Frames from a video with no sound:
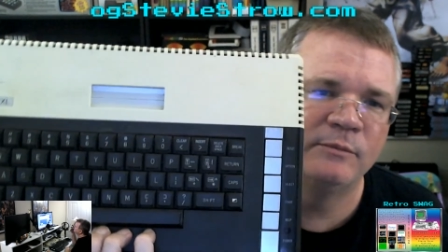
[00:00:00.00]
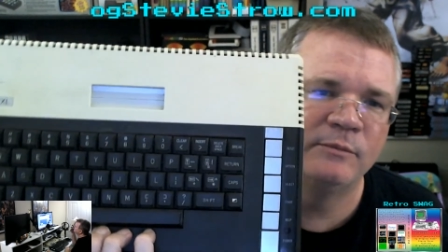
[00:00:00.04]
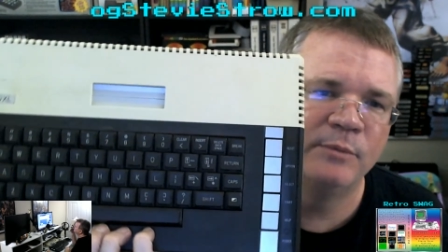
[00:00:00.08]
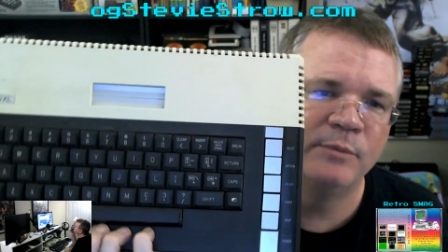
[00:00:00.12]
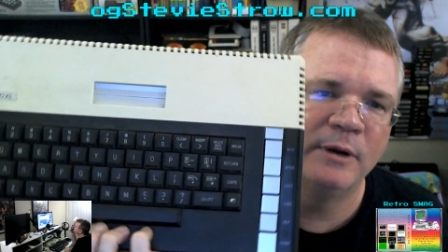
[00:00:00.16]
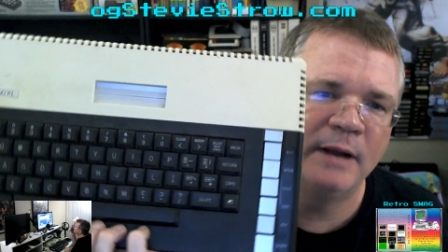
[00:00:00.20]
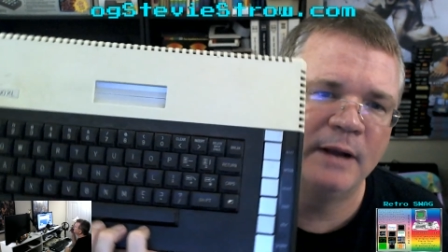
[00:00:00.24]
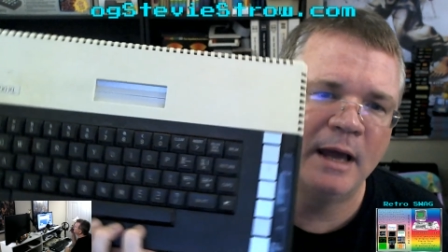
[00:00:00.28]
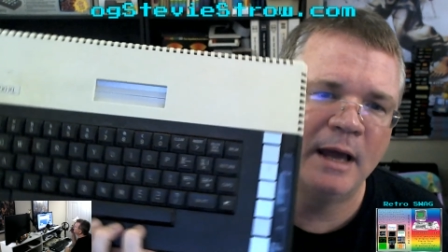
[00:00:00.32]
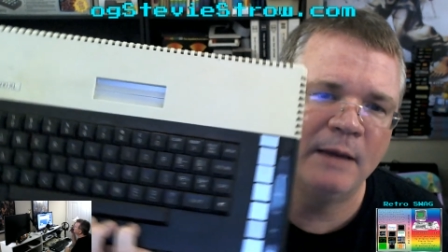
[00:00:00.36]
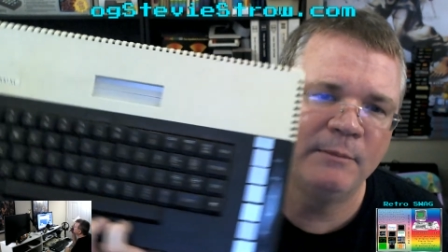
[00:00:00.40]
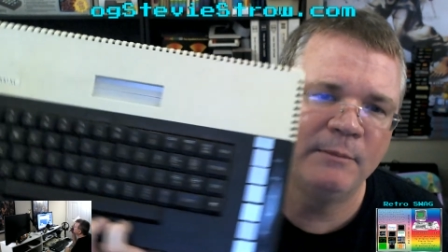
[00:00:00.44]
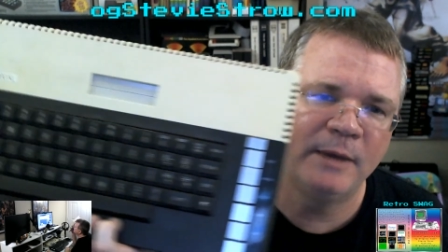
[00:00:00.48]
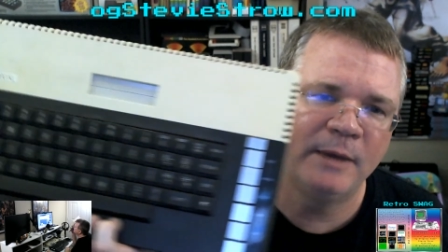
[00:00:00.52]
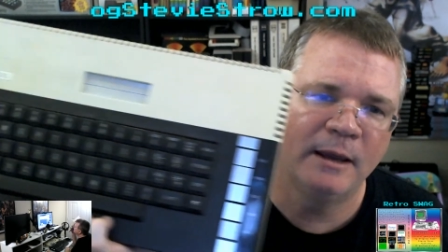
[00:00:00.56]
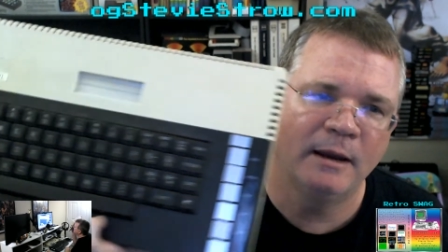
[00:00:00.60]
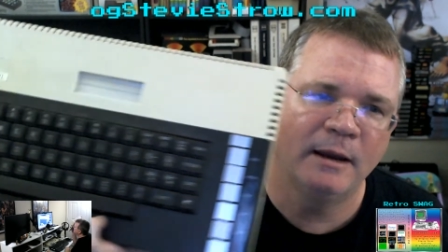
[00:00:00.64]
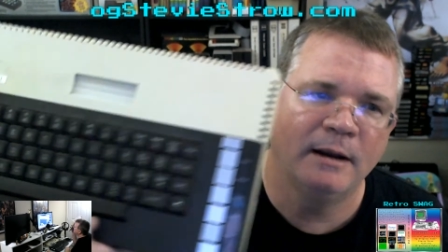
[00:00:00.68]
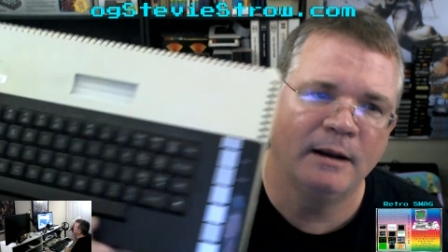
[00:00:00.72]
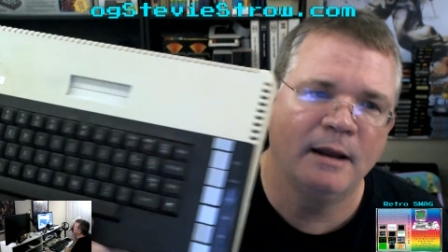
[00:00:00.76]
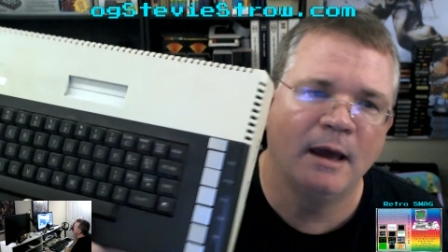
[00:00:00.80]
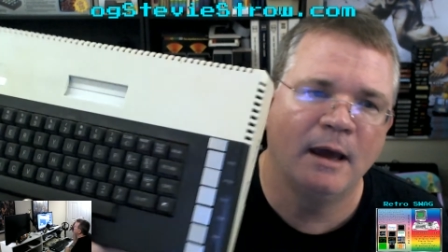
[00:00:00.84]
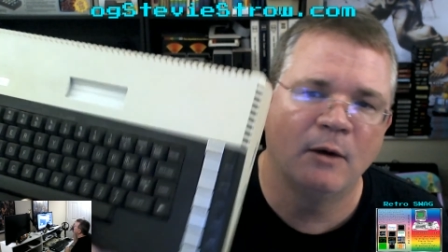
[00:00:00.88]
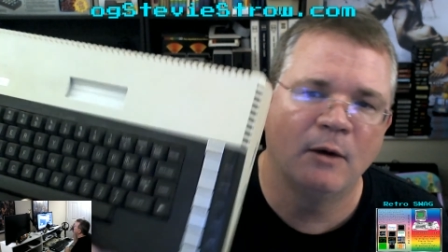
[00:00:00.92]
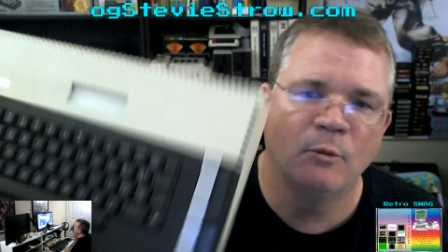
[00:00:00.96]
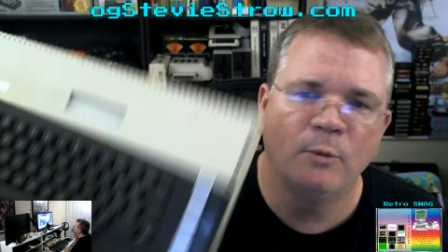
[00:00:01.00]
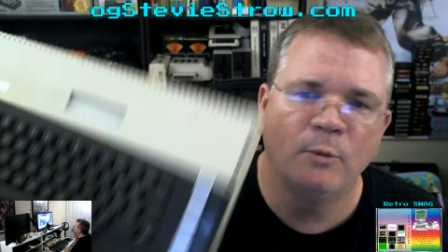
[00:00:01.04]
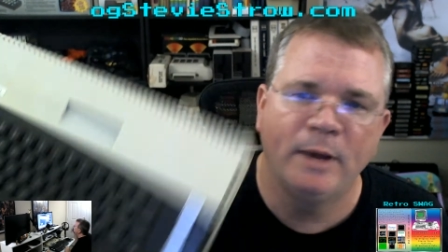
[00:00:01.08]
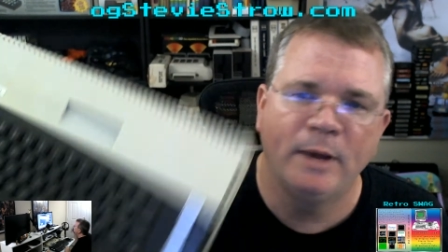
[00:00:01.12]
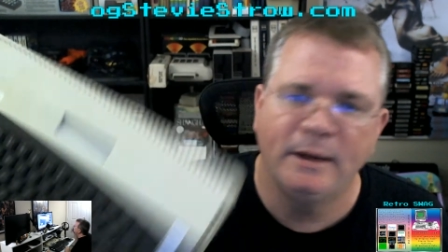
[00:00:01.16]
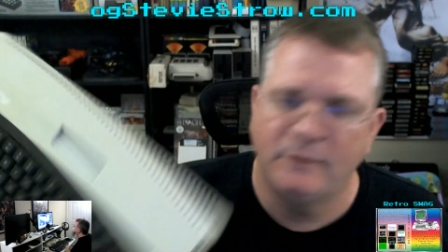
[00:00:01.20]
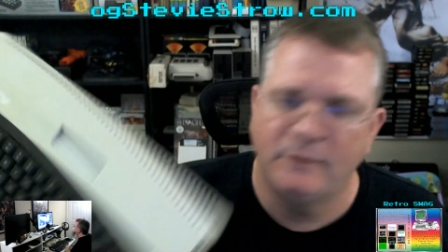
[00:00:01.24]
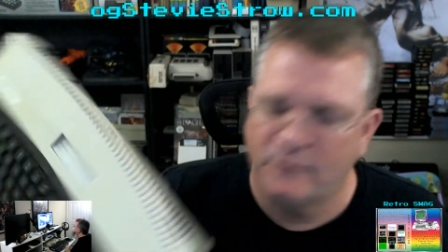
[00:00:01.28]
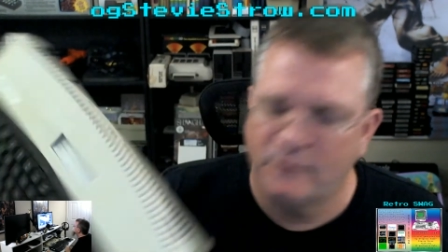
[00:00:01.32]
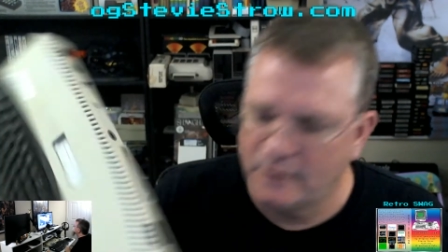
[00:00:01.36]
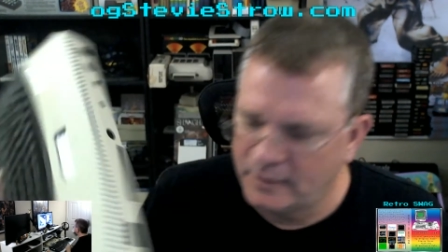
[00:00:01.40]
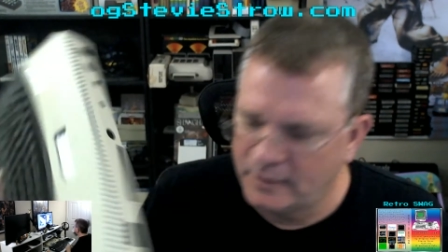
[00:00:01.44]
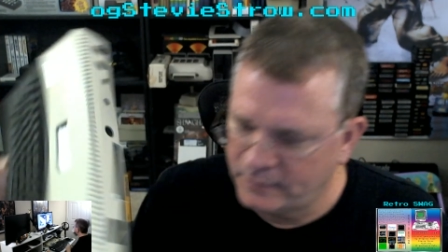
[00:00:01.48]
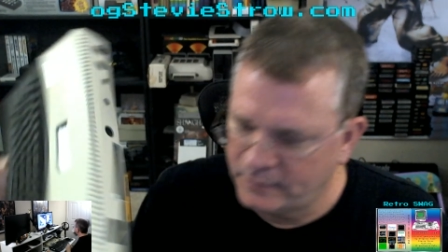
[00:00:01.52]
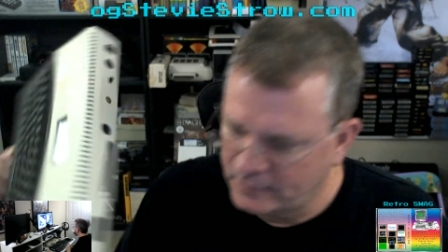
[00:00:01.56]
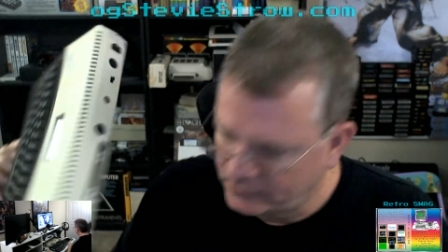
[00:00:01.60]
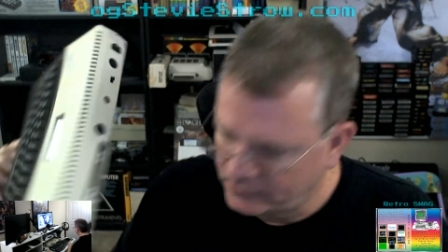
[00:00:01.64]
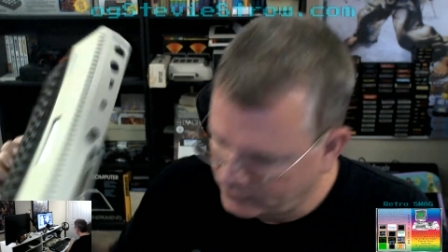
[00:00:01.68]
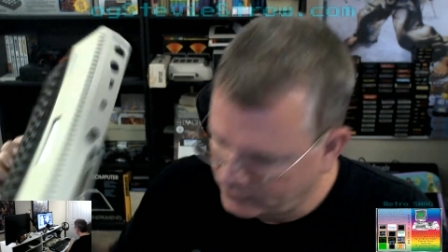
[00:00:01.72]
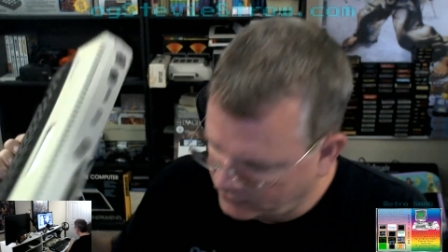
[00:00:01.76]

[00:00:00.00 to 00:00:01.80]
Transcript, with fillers: but I cannot wait to get this